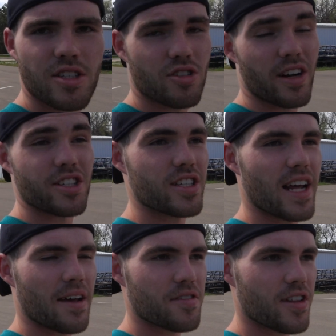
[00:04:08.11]
stretching
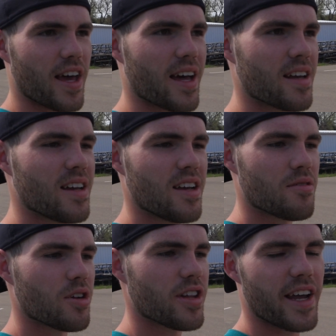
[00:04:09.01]
after that.
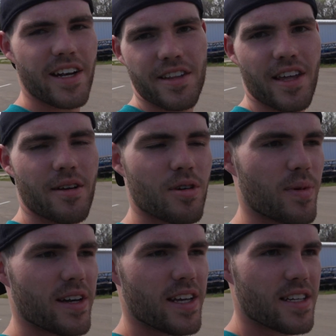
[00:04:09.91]
Really anything with
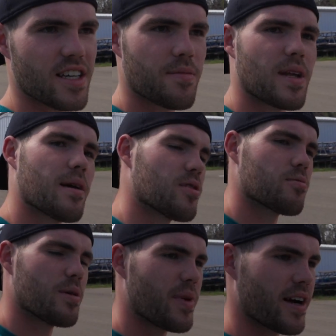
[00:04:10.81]
my knees I've been able to
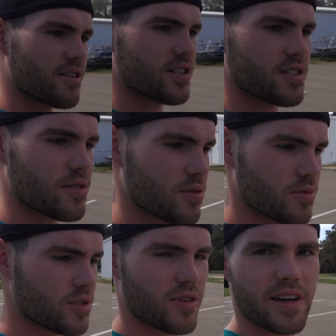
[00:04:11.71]
repair just through
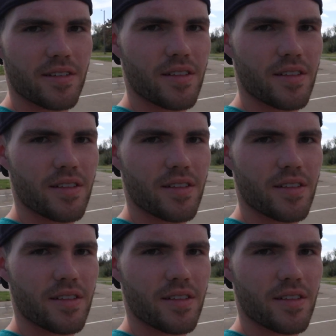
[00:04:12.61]
strength.